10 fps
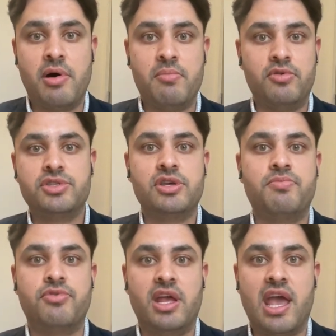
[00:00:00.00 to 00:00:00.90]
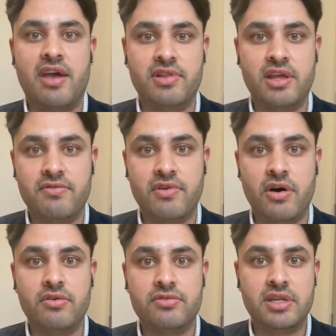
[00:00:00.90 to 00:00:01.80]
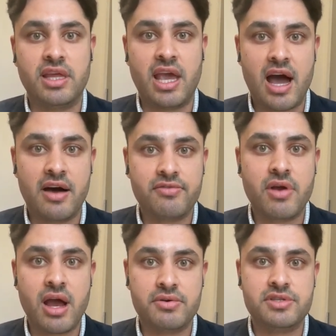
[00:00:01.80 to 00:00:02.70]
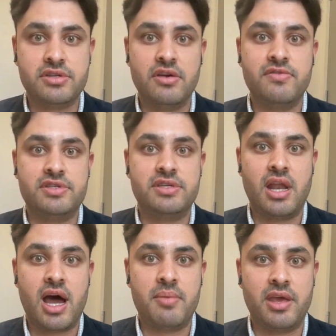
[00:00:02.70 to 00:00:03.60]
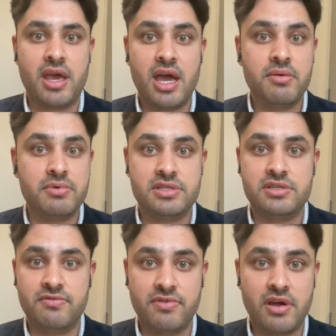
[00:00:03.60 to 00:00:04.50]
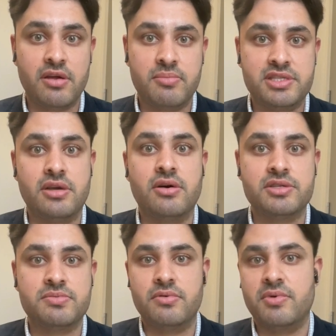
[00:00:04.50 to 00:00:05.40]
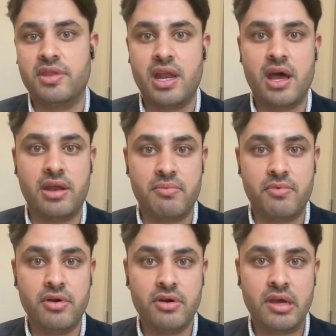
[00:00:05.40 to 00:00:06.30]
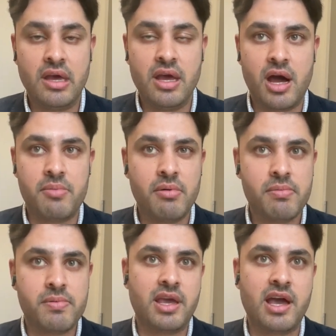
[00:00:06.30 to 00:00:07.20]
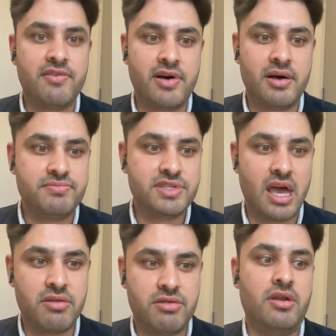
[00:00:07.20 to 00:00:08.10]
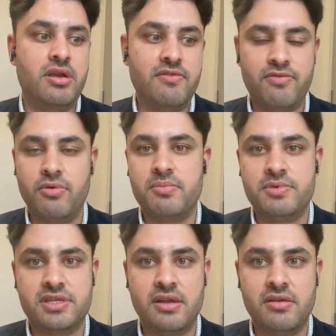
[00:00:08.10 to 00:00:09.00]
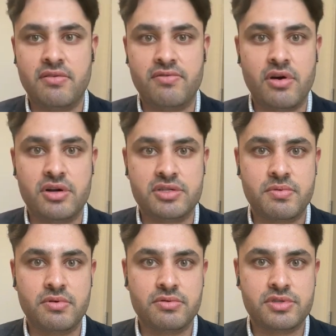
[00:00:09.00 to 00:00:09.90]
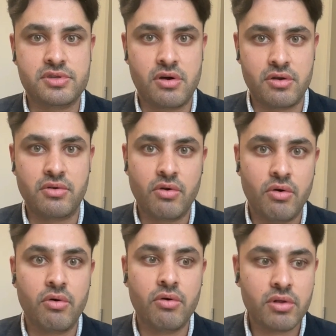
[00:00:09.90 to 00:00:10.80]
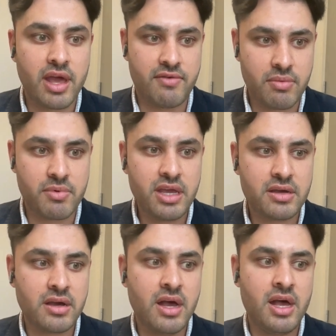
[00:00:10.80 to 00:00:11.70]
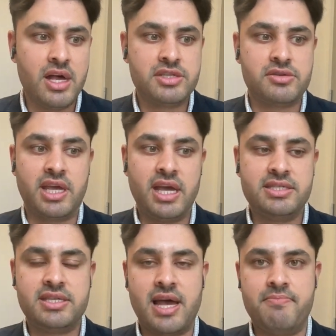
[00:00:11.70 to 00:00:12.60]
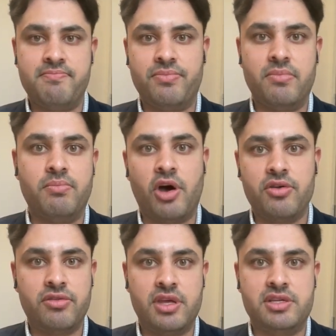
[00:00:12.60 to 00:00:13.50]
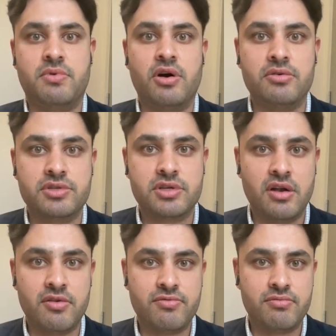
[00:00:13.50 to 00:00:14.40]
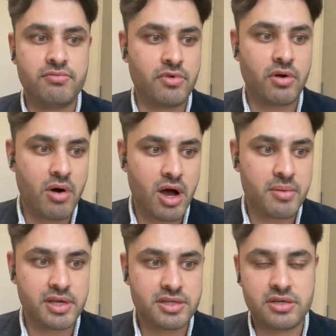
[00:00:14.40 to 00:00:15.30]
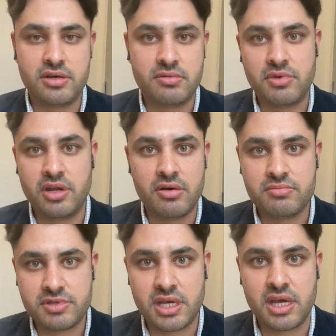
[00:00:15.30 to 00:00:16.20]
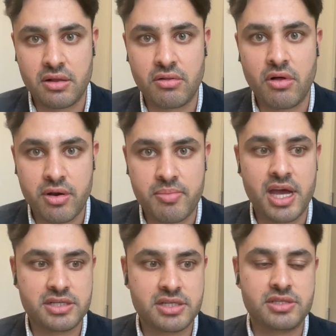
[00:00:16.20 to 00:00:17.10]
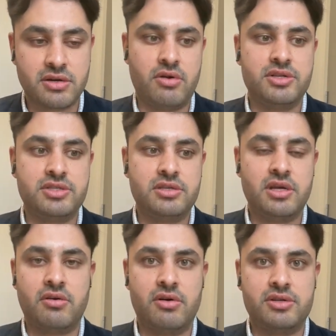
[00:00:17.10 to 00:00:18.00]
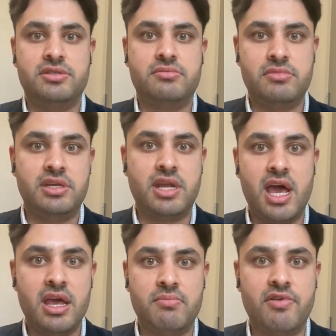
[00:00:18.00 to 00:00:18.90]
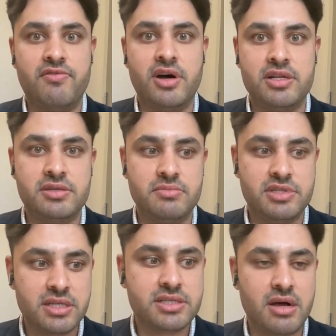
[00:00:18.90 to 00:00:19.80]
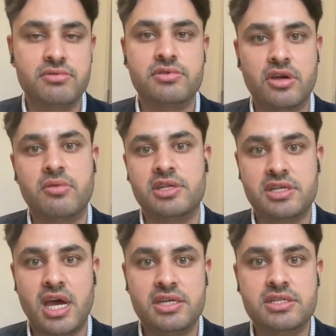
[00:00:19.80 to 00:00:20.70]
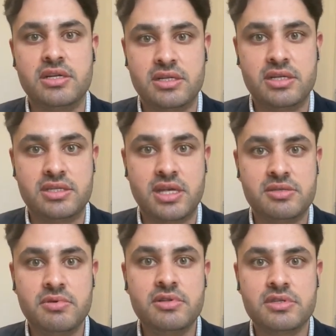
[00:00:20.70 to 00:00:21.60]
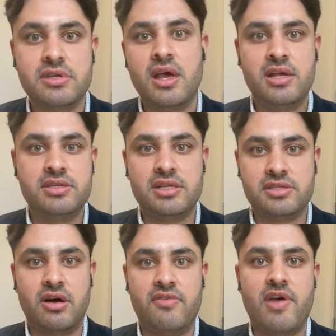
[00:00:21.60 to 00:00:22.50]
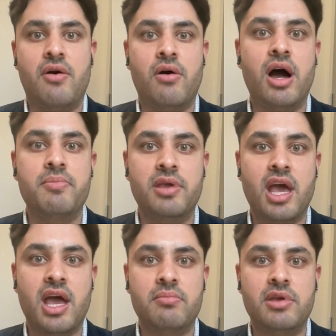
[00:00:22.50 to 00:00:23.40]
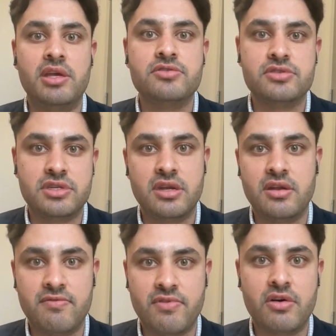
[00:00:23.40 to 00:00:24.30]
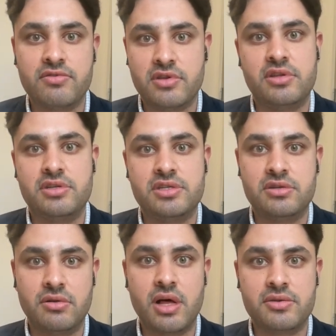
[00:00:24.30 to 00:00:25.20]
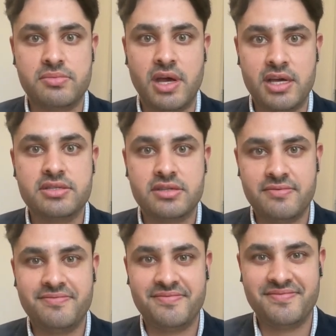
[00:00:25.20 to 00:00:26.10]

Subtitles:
I'm also pretty heavily involved in the after-hours service at RPA, which is a very busy hospital within our network. I probably cover, say, 30 to 40% of the hospitals on call every week. So I guess both of these roles kind of require me to, see a lot of patients across the day and provide some detailed documentation and assessments. That's kind of how I became interested and involved in the digital health space.